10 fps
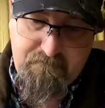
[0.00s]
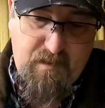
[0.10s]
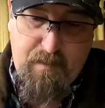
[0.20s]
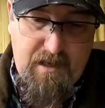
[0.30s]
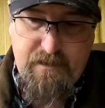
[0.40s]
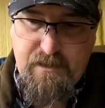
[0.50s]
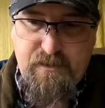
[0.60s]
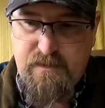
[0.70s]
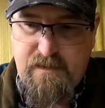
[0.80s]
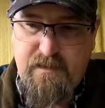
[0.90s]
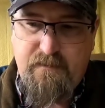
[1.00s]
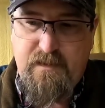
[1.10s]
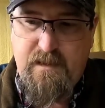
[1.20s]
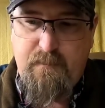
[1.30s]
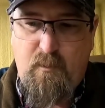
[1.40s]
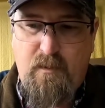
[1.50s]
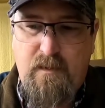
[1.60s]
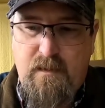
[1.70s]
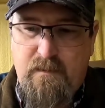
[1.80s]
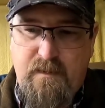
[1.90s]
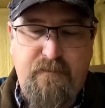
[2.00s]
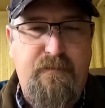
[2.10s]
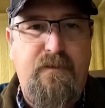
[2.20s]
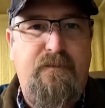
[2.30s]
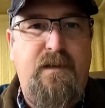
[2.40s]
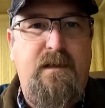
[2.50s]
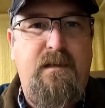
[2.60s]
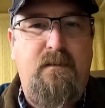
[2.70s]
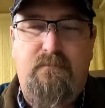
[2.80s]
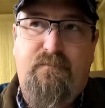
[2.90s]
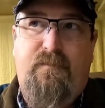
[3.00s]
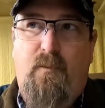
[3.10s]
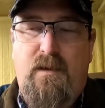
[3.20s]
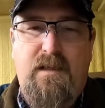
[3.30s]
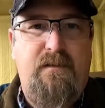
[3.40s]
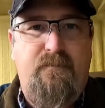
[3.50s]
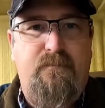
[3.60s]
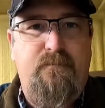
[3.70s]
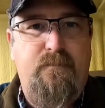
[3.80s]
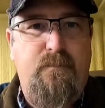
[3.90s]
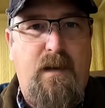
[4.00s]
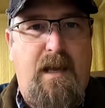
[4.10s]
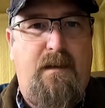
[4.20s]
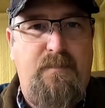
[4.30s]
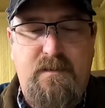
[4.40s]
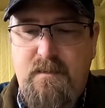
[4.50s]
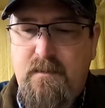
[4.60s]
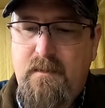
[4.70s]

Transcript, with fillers: the battery couldn't give it any more than 15, 14 amps.